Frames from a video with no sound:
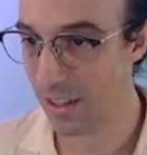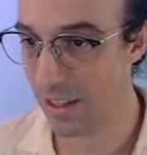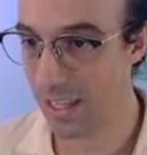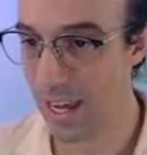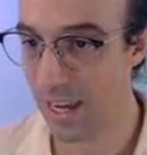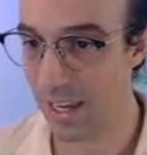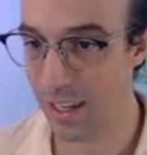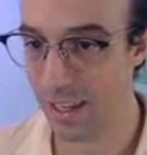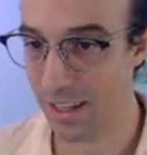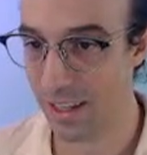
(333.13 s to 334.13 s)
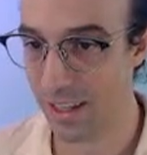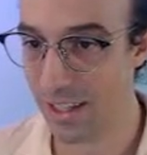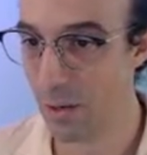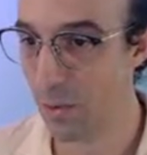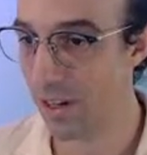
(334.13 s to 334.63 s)
Yay! It's
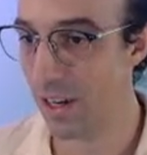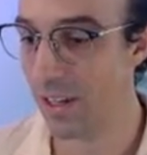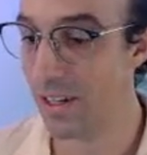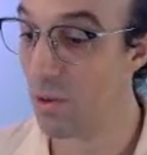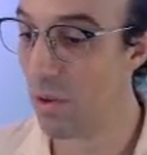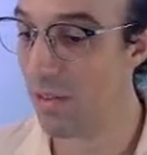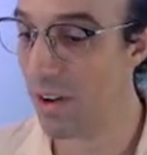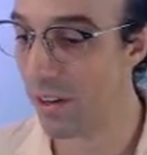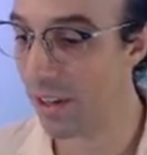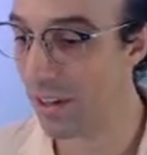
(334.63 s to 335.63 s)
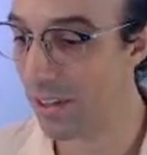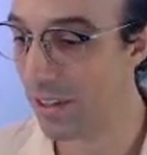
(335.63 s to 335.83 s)
a weird color. It's one of my favorite colors.